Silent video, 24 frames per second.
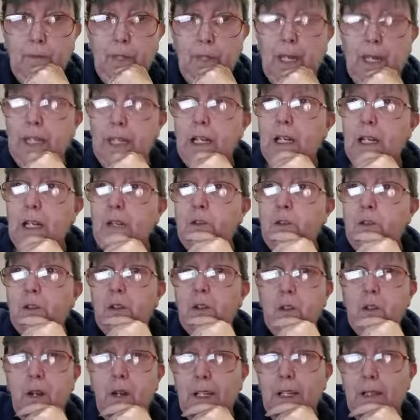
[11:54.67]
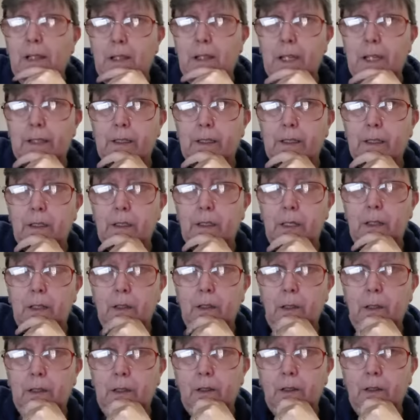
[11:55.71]
890,000
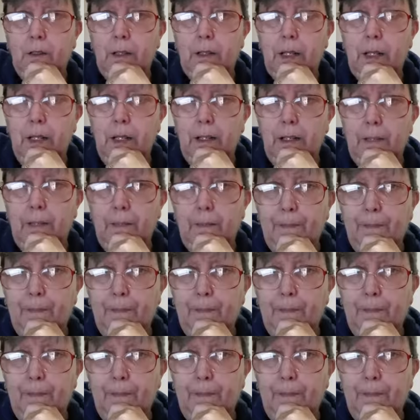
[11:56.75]
declines on the card.